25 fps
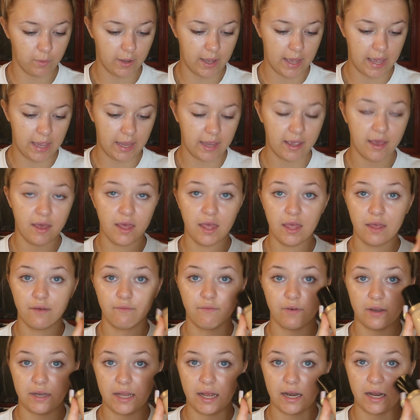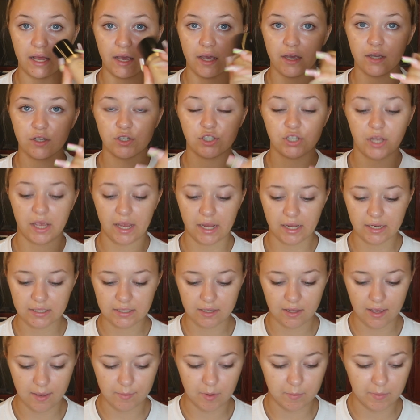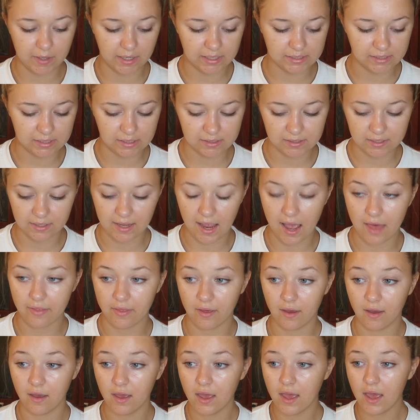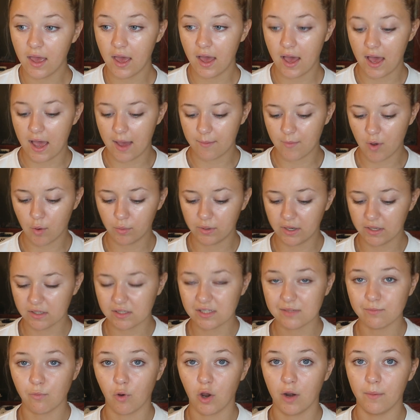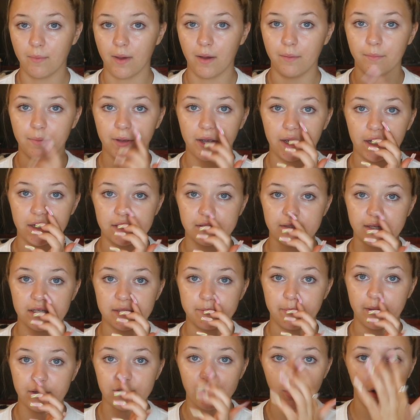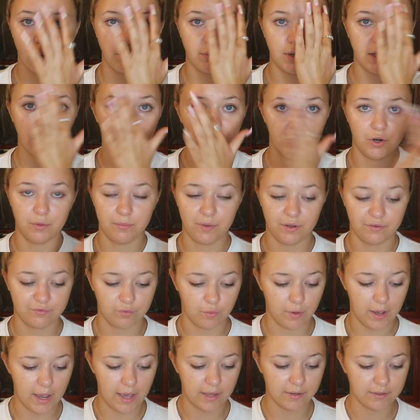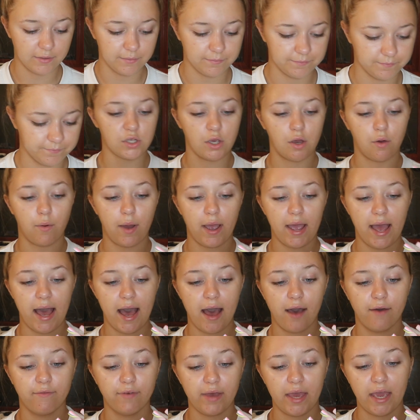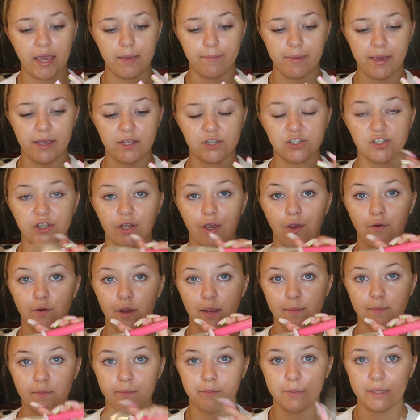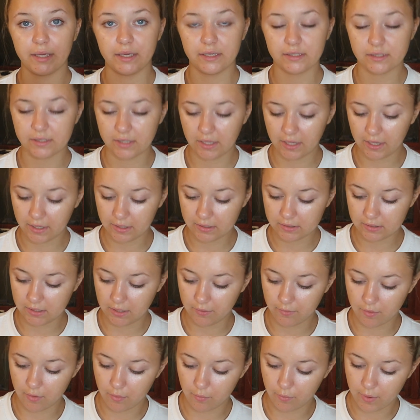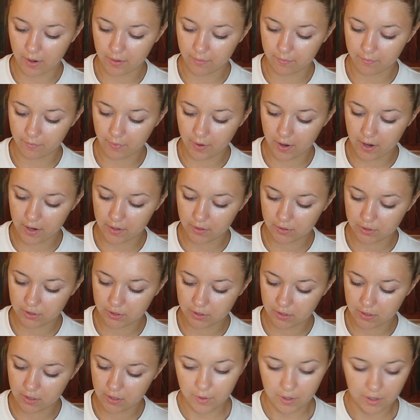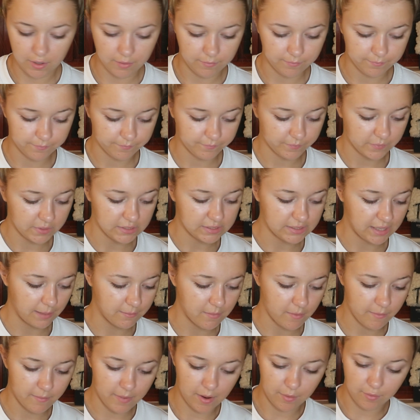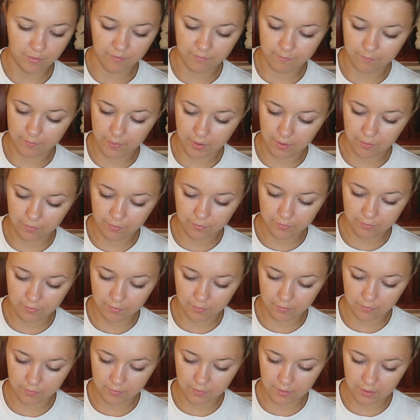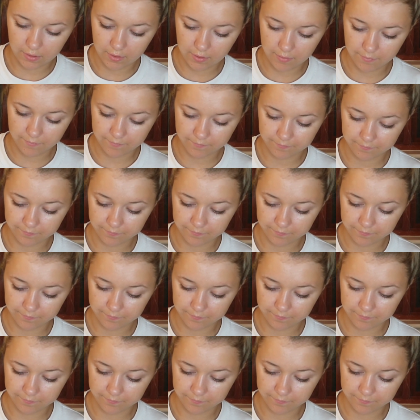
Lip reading: Way vanilla shade. I'm gonna mix these together, only a small amount because this bit's only going on my forehead. So I have a Peaches and Cream PC01 brush, put the same amount of both on there,